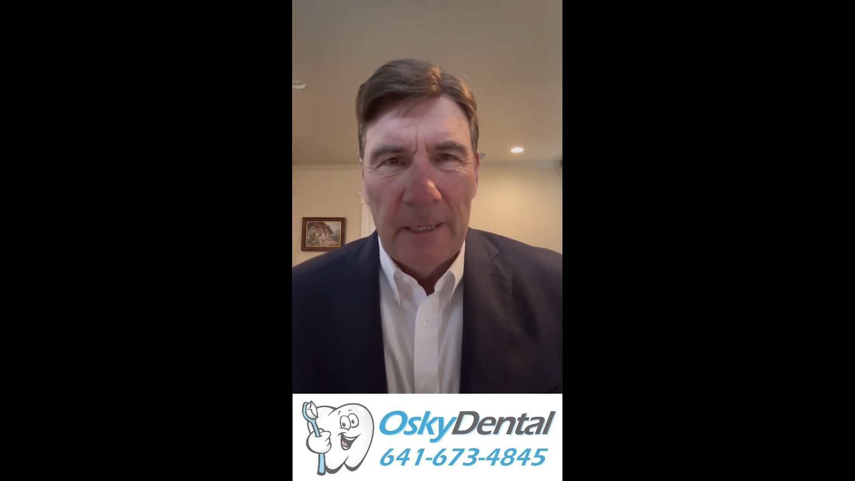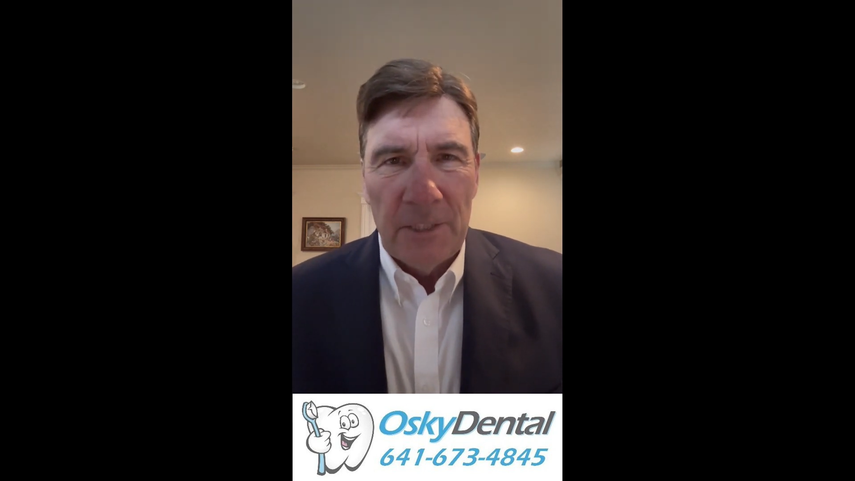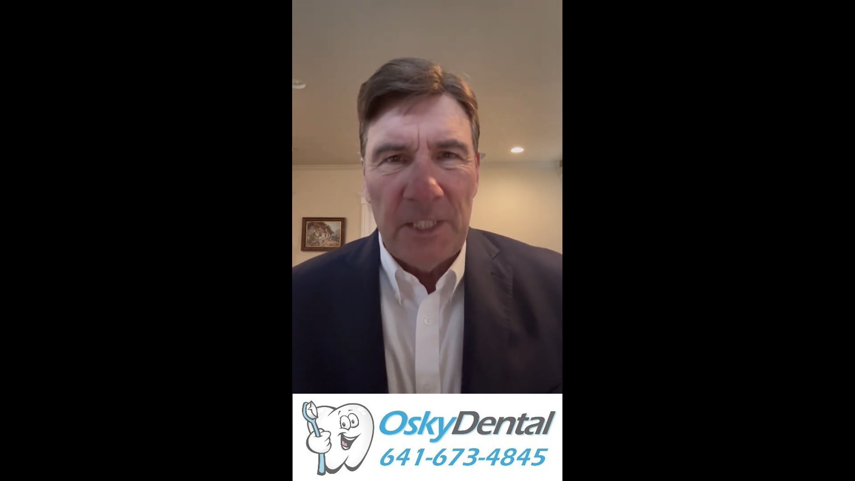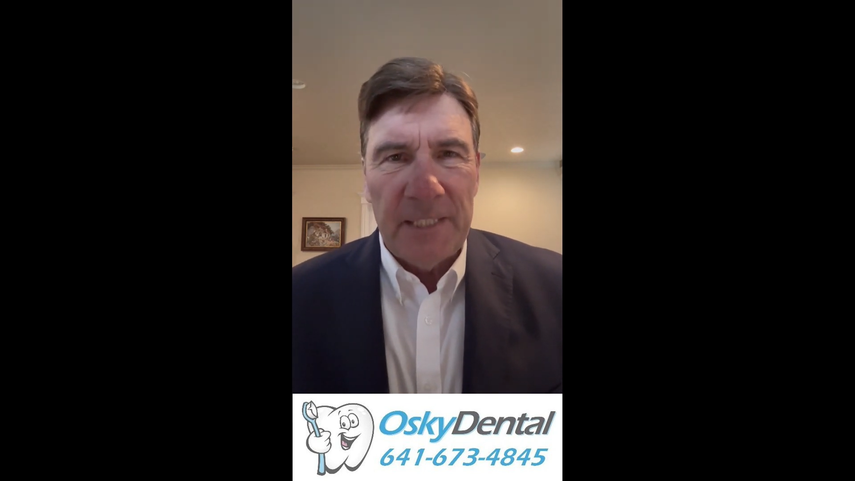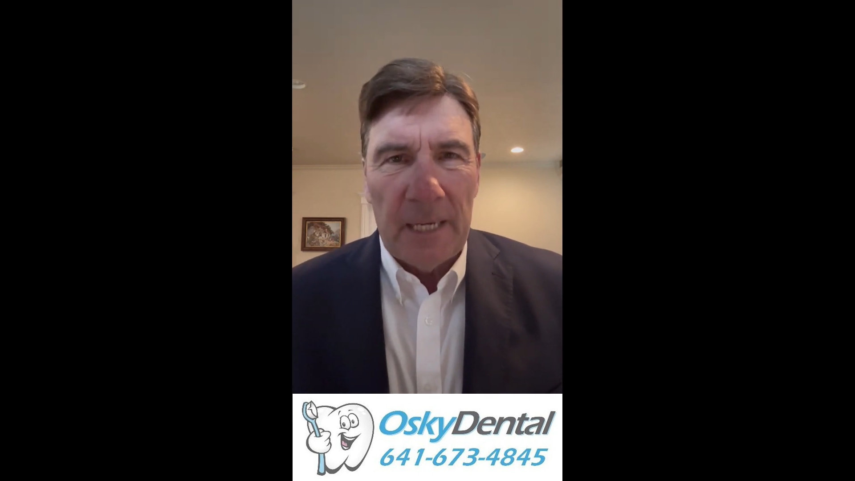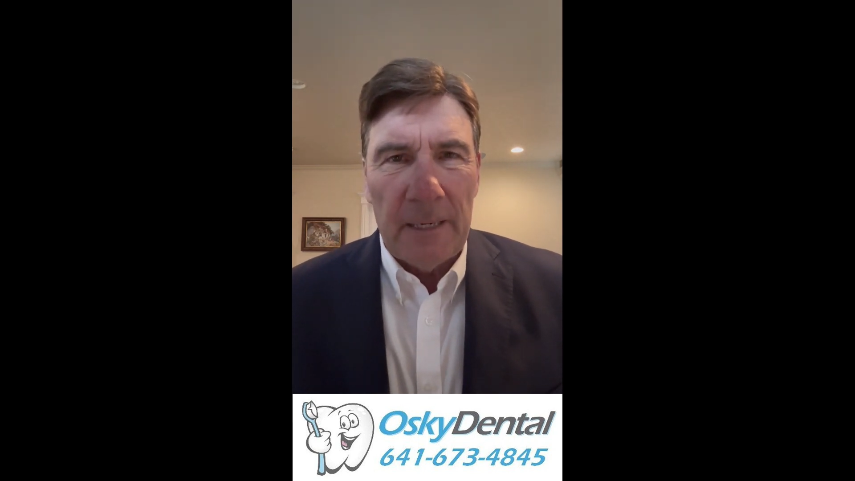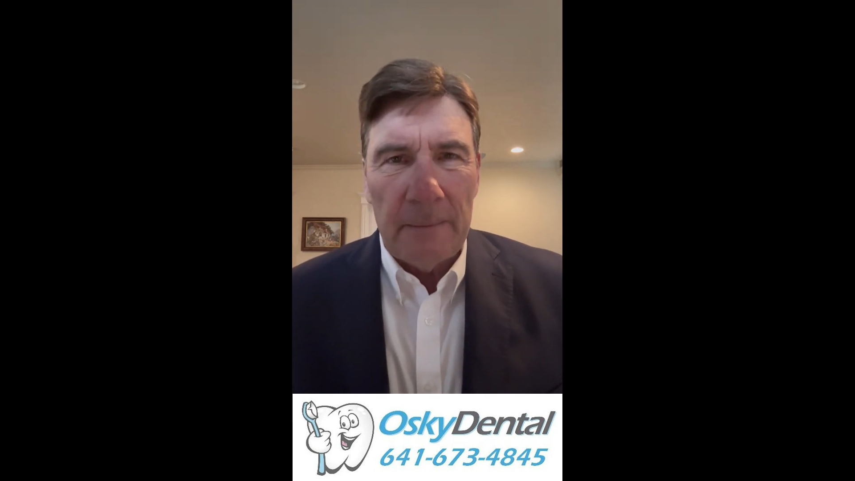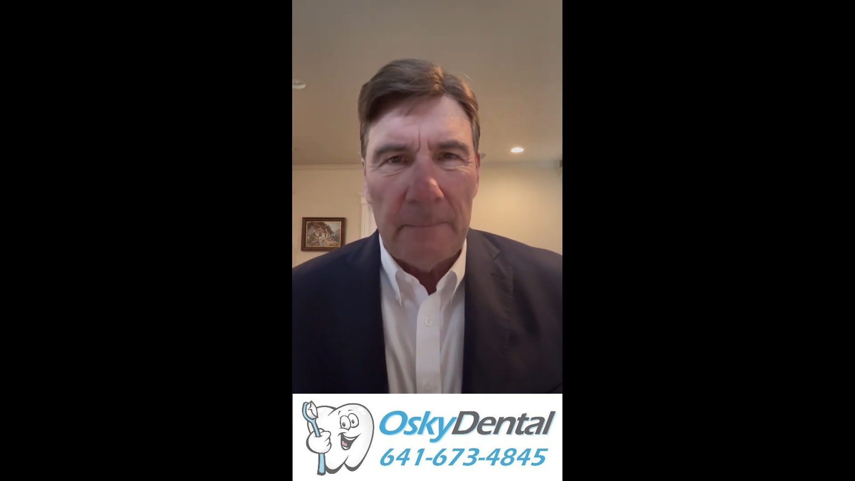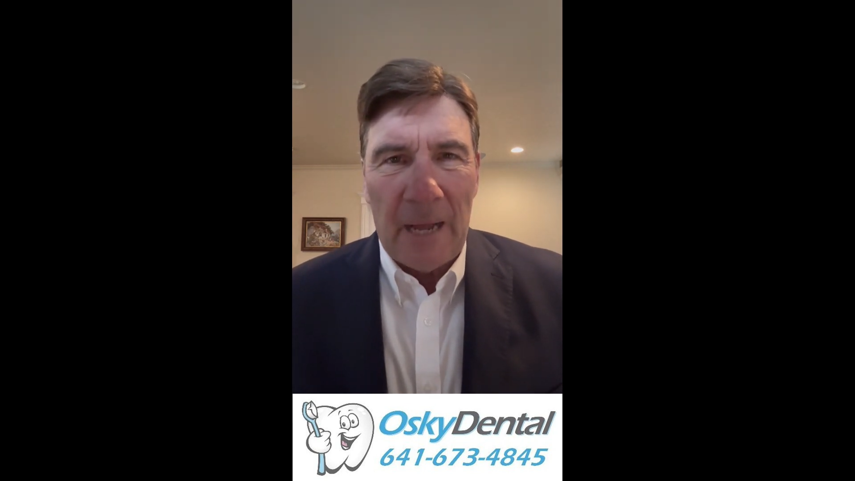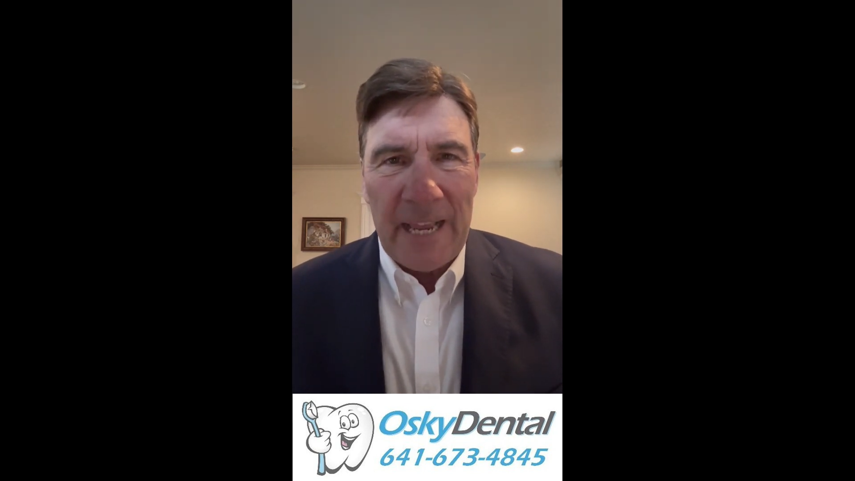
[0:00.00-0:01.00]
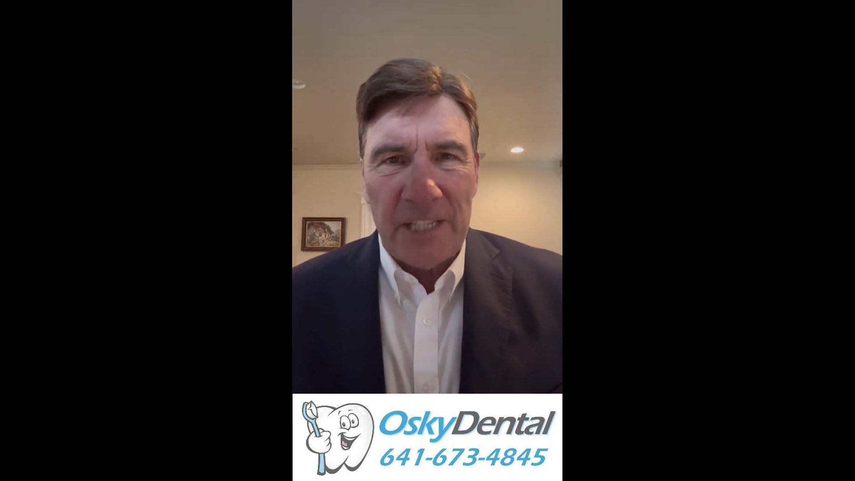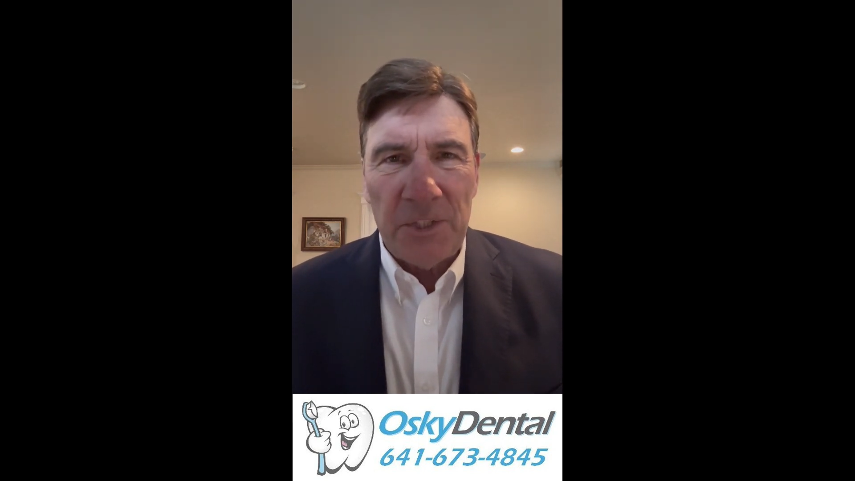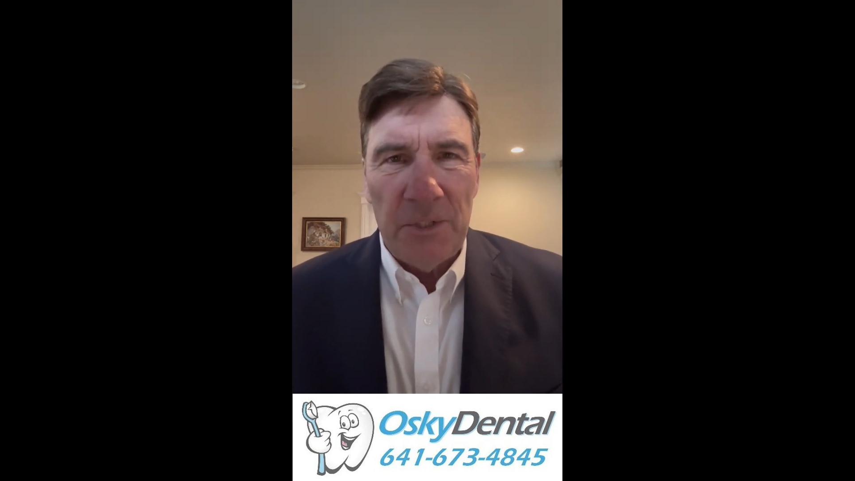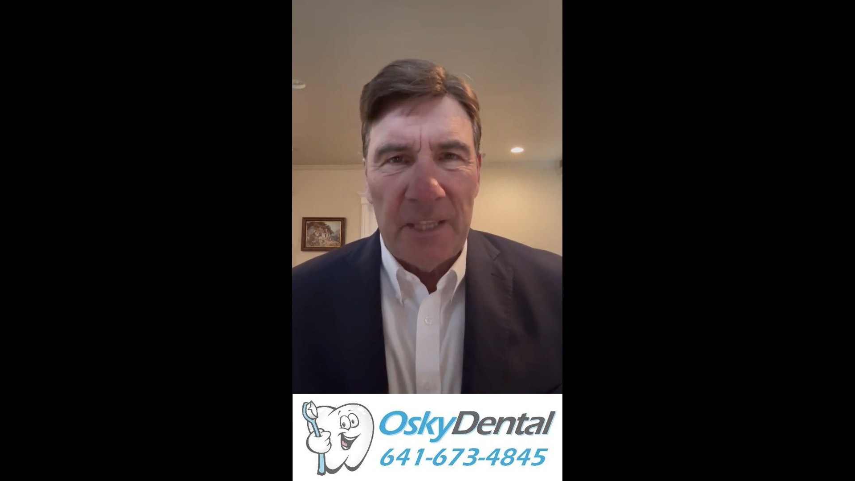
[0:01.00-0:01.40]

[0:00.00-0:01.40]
She said, I asked you,